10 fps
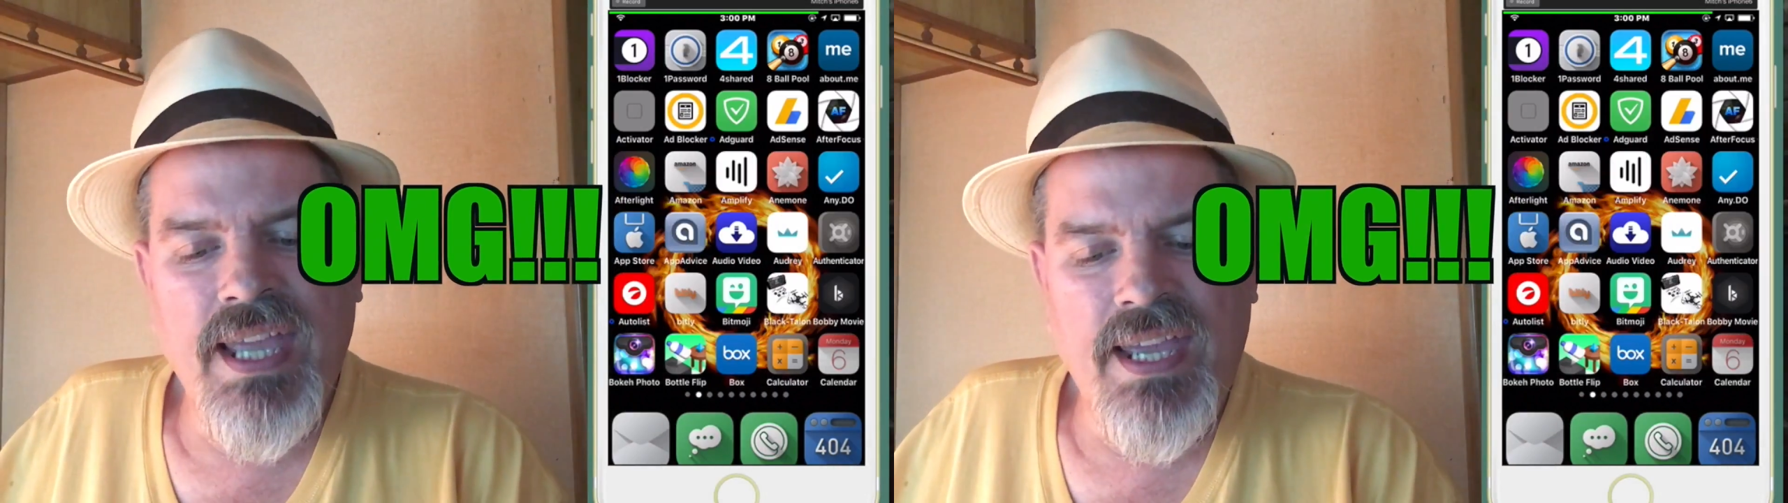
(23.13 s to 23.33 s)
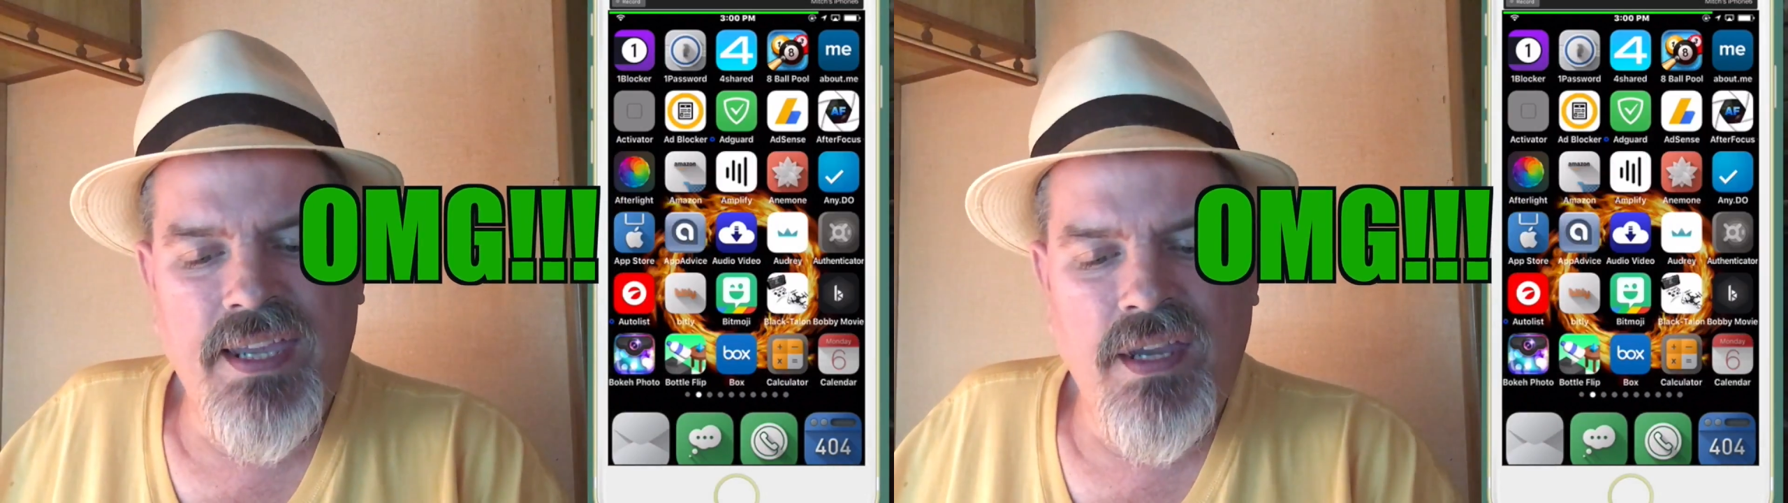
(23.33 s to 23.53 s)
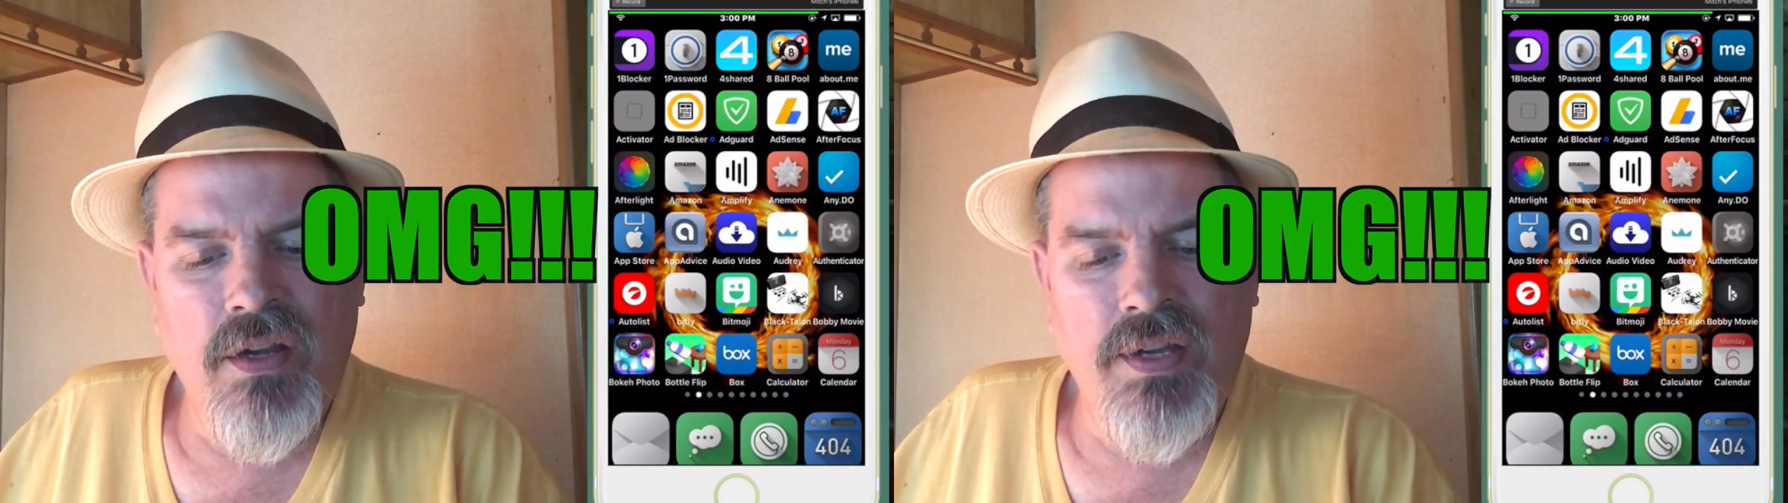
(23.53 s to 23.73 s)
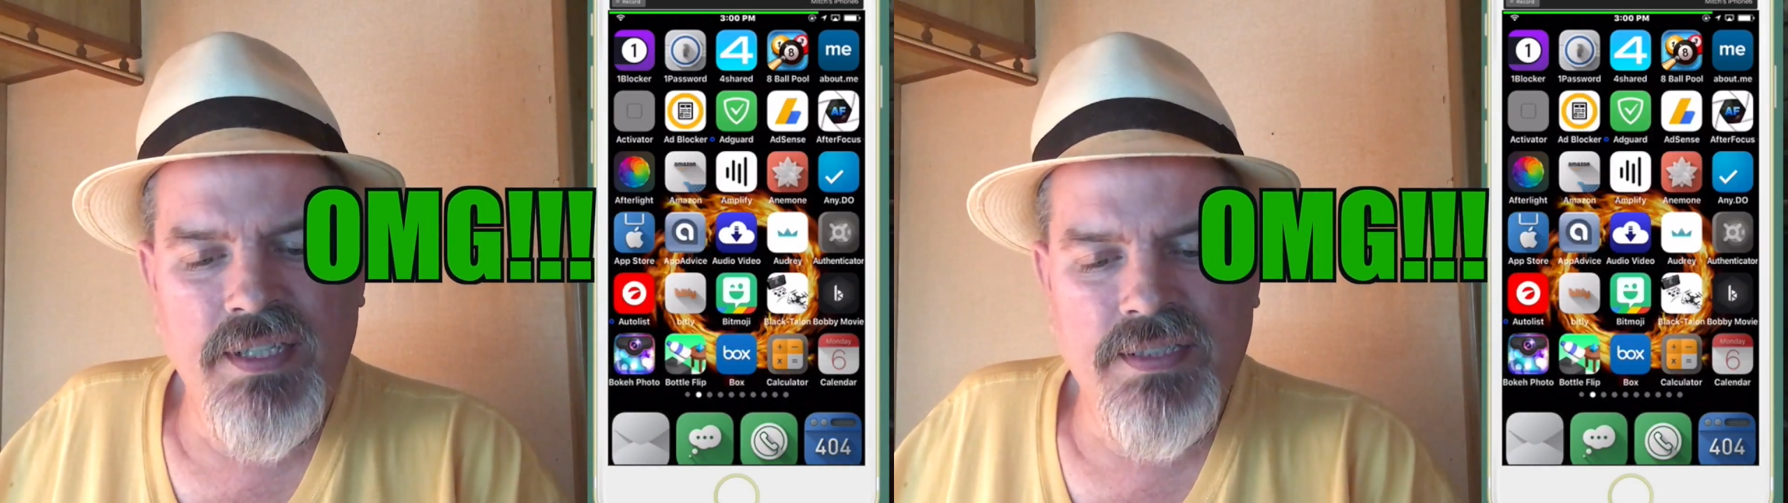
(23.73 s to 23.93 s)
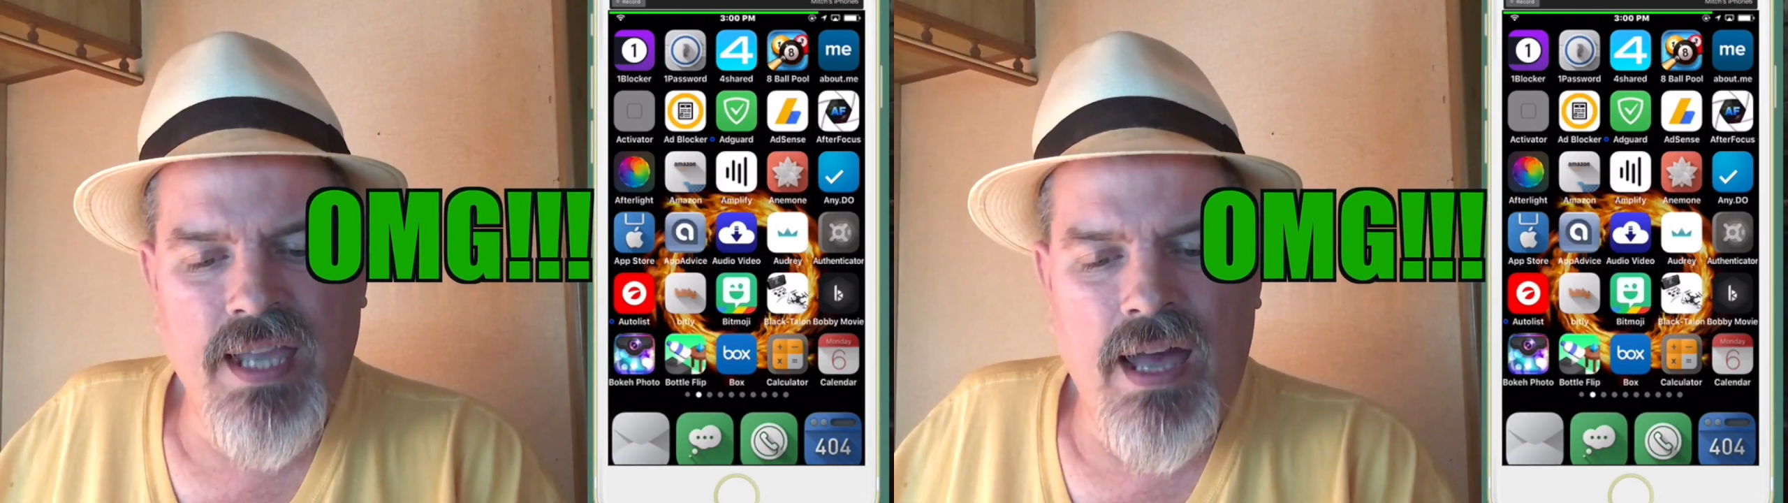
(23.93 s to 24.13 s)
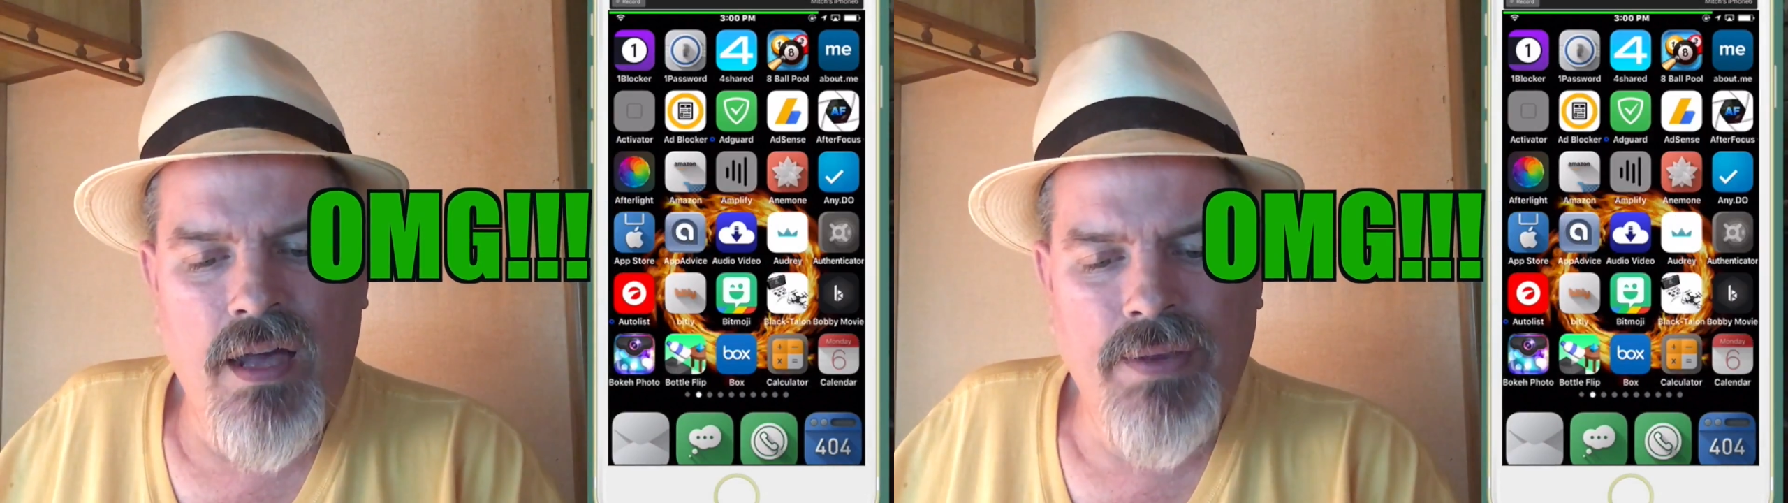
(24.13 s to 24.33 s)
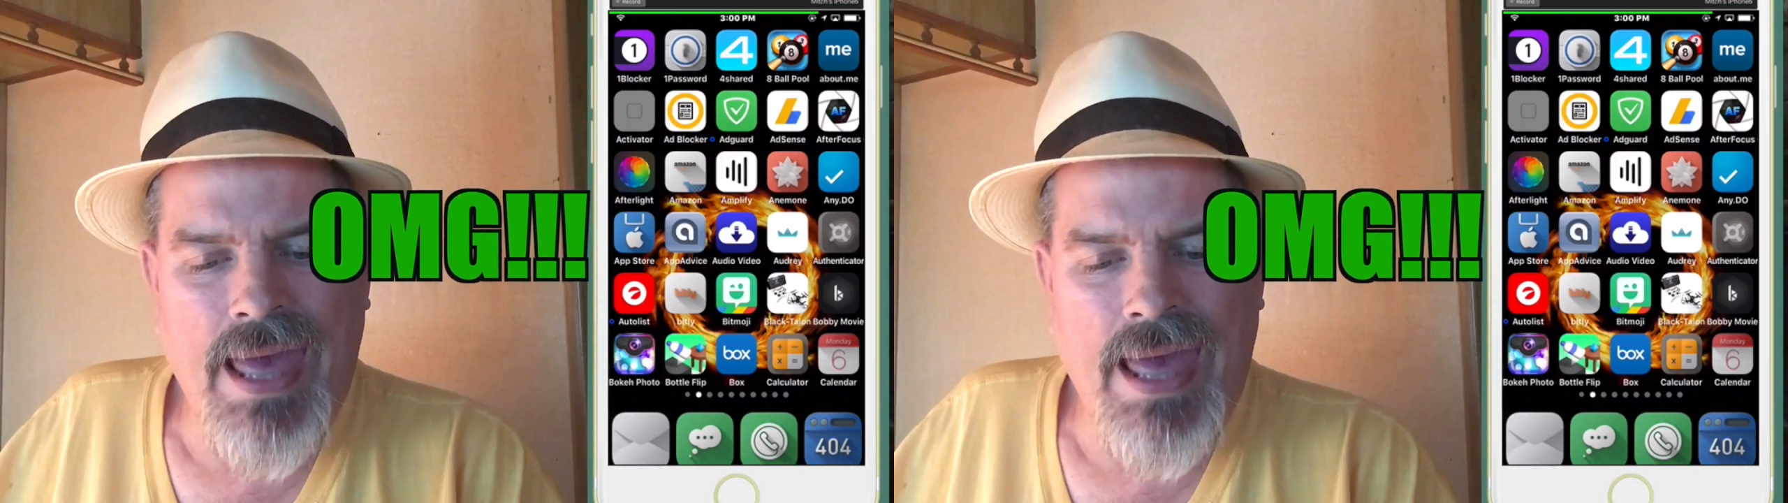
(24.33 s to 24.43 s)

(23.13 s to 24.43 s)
at here is called